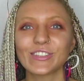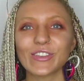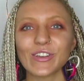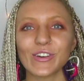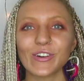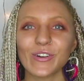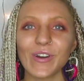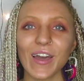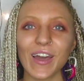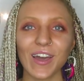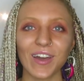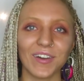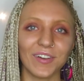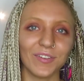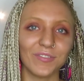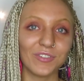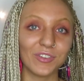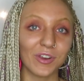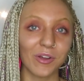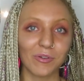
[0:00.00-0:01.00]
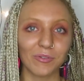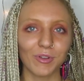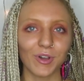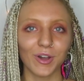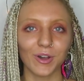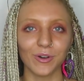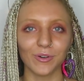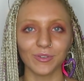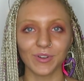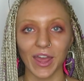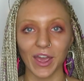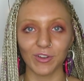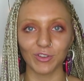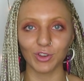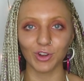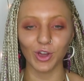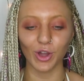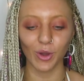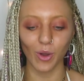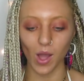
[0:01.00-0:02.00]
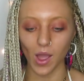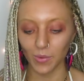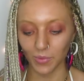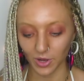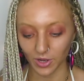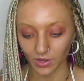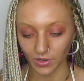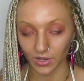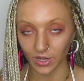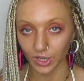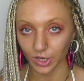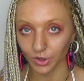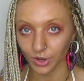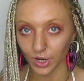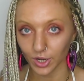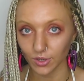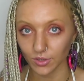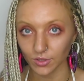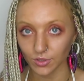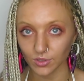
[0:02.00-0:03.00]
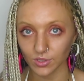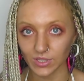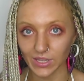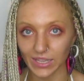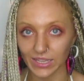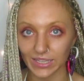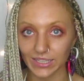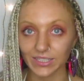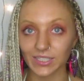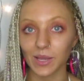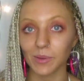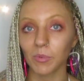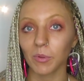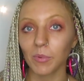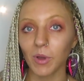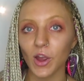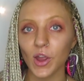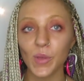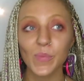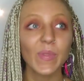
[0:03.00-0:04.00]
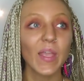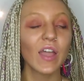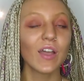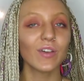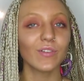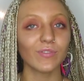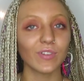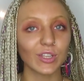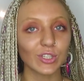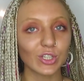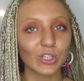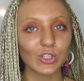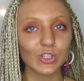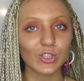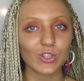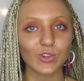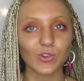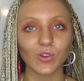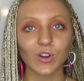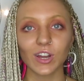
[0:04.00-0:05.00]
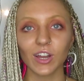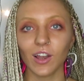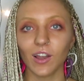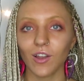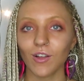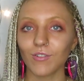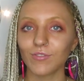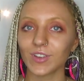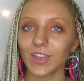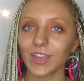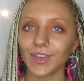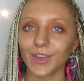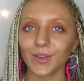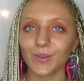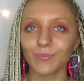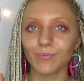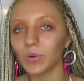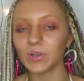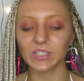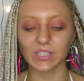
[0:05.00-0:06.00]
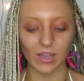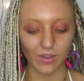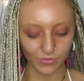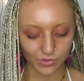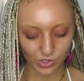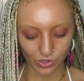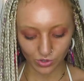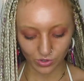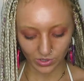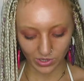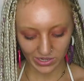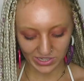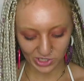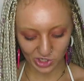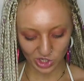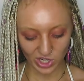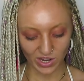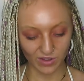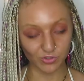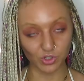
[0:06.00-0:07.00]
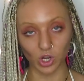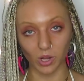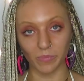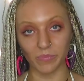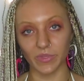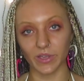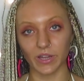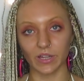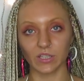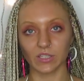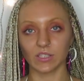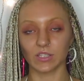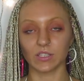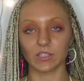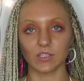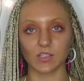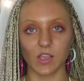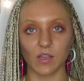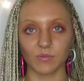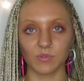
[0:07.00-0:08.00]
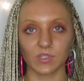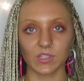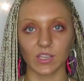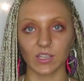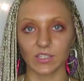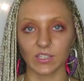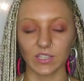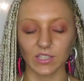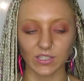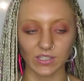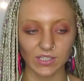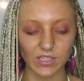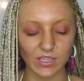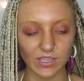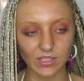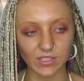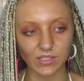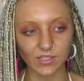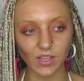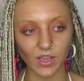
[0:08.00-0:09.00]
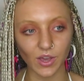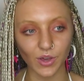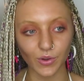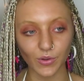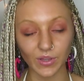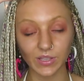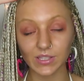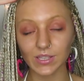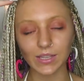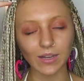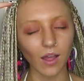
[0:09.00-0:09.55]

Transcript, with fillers: so if you don't know, now you know. I work in Nine Crows in Temple Bar. Vintage store, love it. Always have done, literally have shopped there since I was like 16, so it's